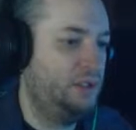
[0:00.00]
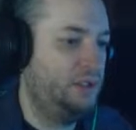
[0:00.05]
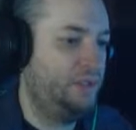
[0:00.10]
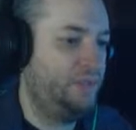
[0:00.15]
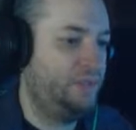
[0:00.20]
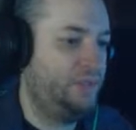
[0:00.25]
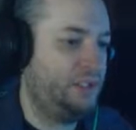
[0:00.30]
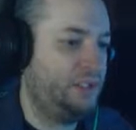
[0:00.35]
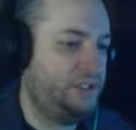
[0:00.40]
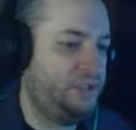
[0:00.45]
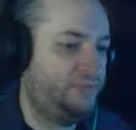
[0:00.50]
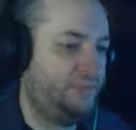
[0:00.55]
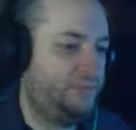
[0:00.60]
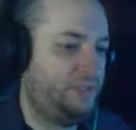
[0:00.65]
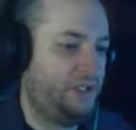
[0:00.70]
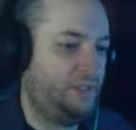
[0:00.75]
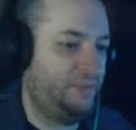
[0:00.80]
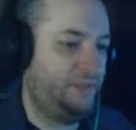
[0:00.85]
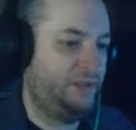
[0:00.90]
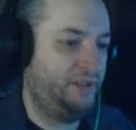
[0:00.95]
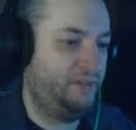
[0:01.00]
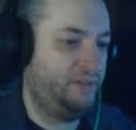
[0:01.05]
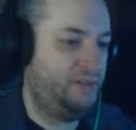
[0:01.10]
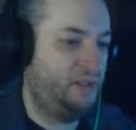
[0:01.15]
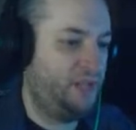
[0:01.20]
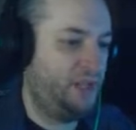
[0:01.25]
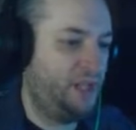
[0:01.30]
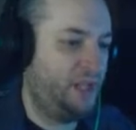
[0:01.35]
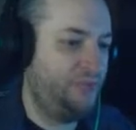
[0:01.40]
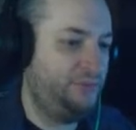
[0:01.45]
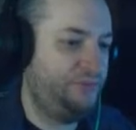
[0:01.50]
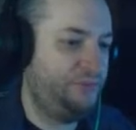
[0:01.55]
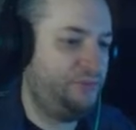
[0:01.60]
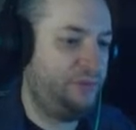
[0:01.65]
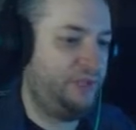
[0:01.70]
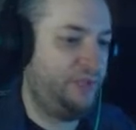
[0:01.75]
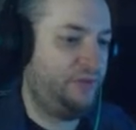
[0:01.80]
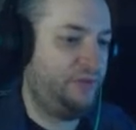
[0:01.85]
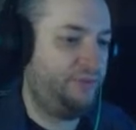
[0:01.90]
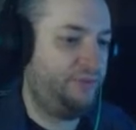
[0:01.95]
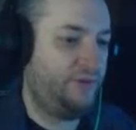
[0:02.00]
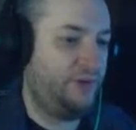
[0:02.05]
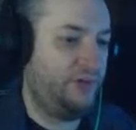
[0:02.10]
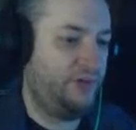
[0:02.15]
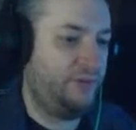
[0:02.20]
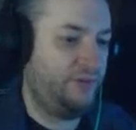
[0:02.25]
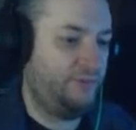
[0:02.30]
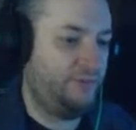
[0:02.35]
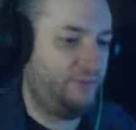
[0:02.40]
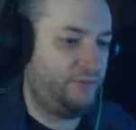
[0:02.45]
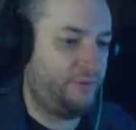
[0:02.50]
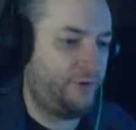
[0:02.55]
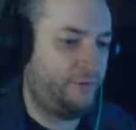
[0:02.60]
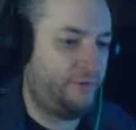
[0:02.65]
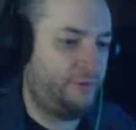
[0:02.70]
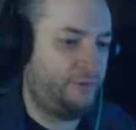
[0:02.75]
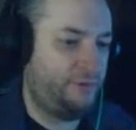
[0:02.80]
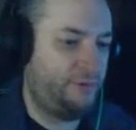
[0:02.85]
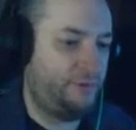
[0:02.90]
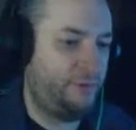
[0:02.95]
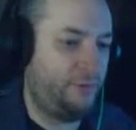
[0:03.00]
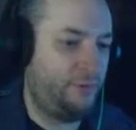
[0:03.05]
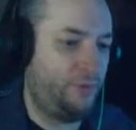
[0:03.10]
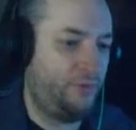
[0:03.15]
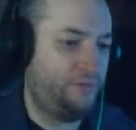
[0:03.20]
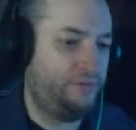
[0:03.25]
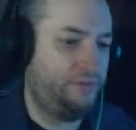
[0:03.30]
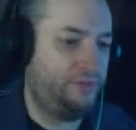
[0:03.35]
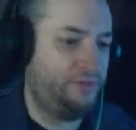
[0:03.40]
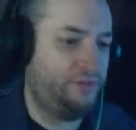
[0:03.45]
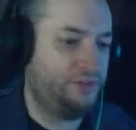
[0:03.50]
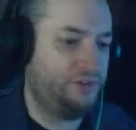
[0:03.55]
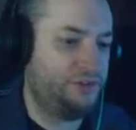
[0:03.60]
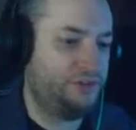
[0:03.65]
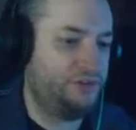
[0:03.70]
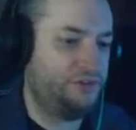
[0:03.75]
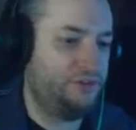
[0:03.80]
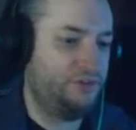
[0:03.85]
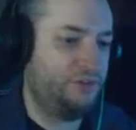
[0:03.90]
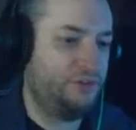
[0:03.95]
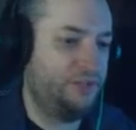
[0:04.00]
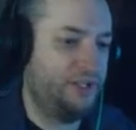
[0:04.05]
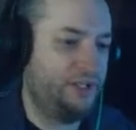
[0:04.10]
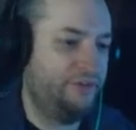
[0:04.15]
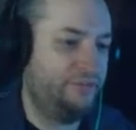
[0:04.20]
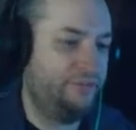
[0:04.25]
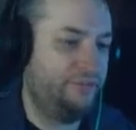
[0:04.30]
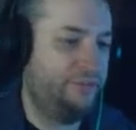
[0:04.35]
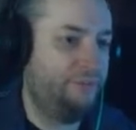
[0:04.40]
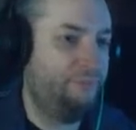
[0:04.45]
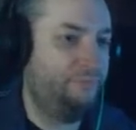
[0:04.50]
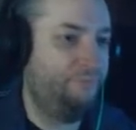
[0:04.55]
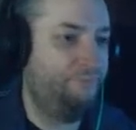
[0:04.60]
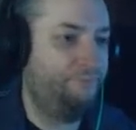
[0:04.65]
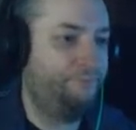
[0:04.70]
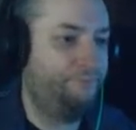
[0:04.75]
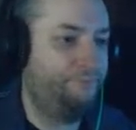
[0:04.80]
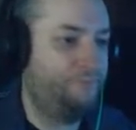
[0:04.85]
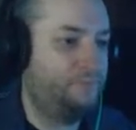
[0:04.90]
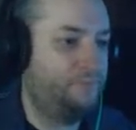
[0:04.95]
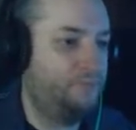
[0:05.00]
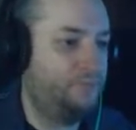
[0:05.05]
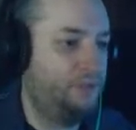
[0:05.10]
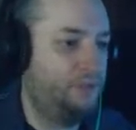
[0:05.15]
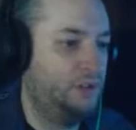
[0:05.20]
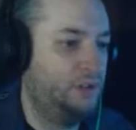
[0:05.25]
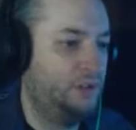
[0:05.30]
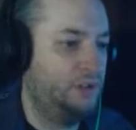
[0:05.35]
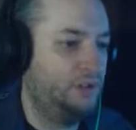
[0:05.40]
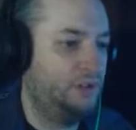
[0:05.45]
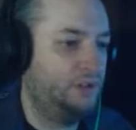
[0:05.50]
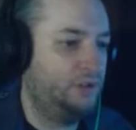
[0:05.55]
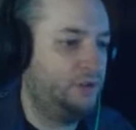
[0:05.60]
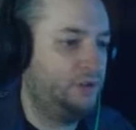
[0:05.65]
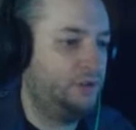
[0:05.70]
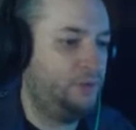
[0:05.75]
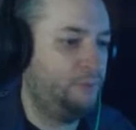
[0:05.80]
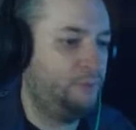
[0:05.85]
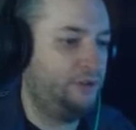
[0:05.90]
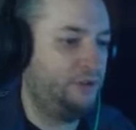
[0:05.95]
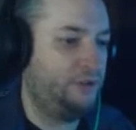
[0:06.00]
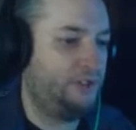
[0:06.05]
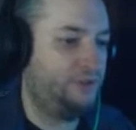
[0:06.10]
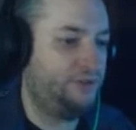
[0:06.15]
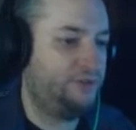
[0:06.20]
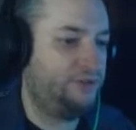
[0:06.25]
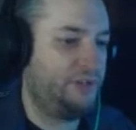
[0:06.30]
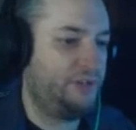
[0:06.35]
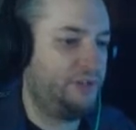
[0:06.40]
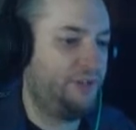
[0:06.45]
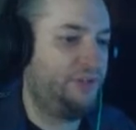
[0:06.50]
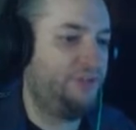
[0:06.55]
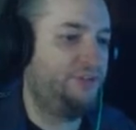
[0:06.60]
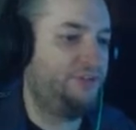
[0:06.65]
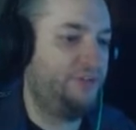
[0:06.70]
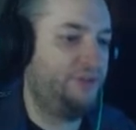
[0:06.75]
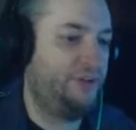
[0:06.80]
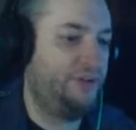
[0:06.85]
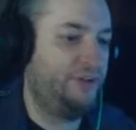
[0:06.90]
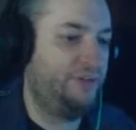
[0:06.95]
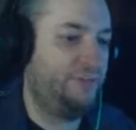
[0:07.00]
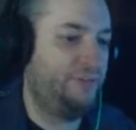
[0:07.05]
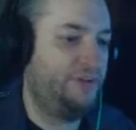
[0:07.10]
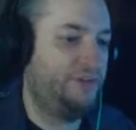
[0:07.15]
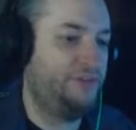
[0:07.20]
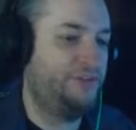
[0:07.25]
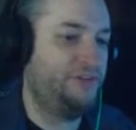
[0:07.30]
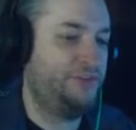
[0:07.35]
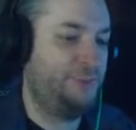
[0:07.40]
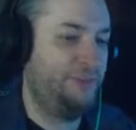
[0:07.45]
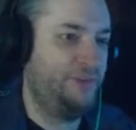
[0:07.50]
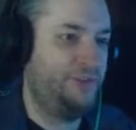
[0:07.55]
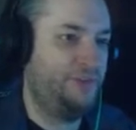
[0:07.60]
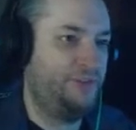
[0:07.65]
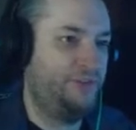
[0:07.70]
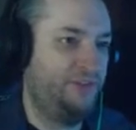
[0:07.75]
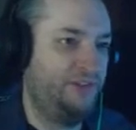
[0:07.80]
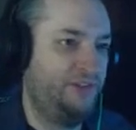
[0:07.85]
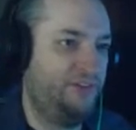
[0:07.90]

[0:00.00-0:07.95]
Thank you for coming. I'm still waiting for uh, for a few more villagers to arrive. You know, bugger's treating us to another one of his speeches, I